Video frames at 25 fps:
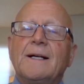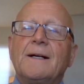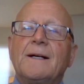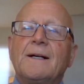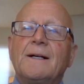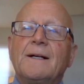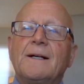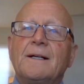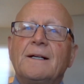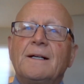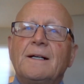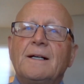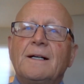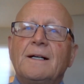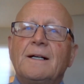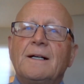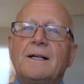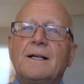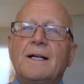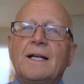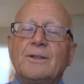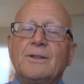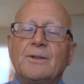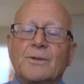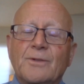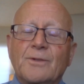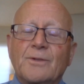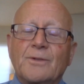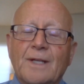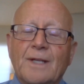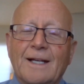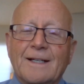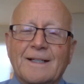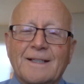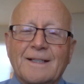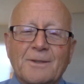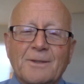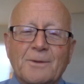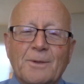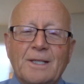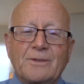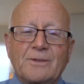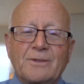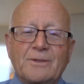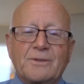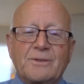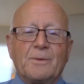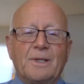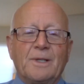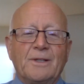Uh, and your second
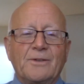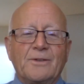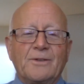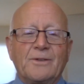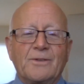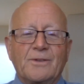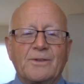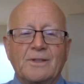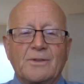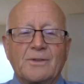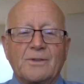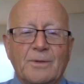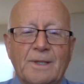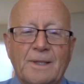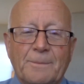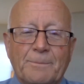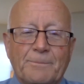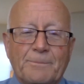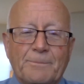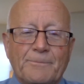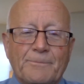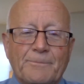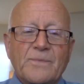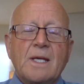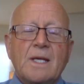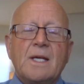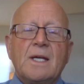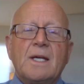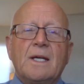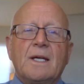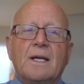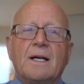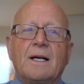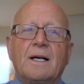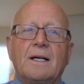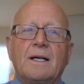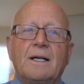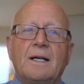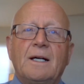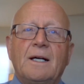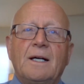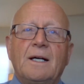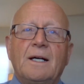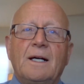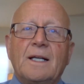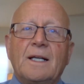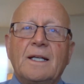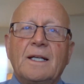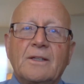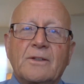question was the trip.
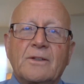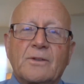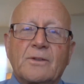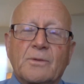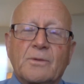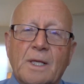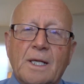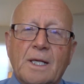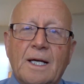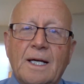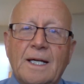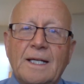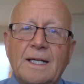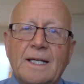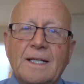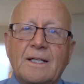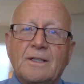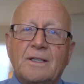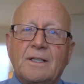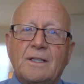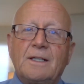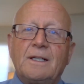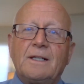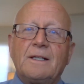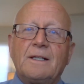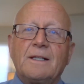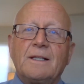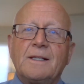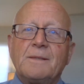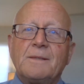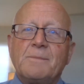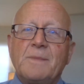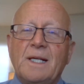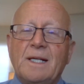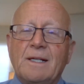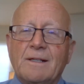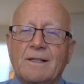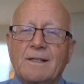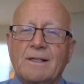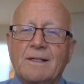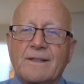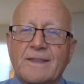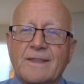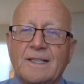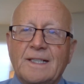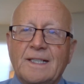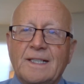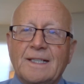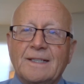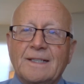Uh, it's what I call a
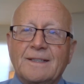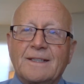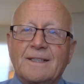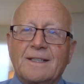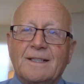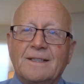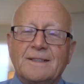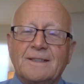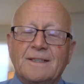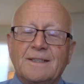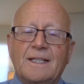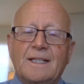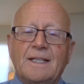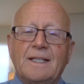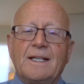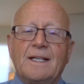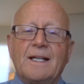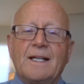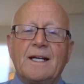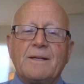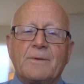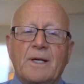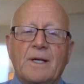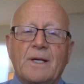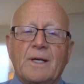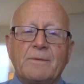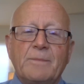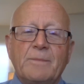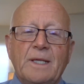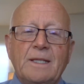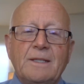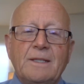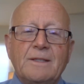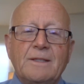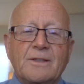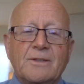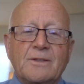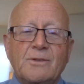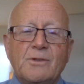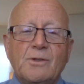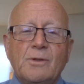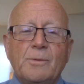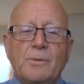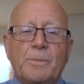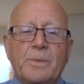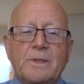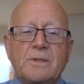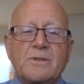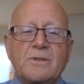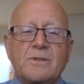marathon. Uh, and I, I made the
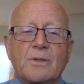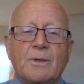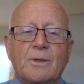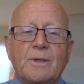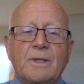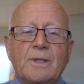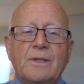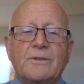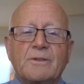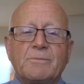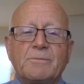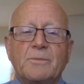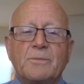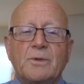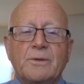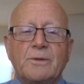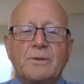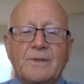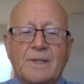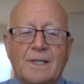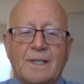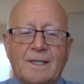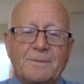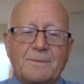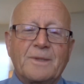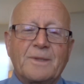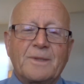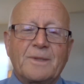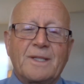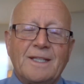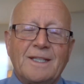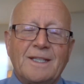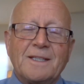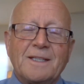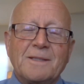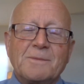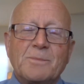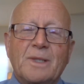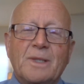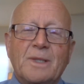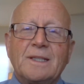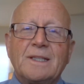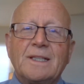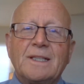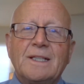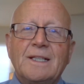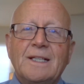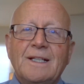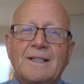stupid choice of moving, no, I'm kidding, but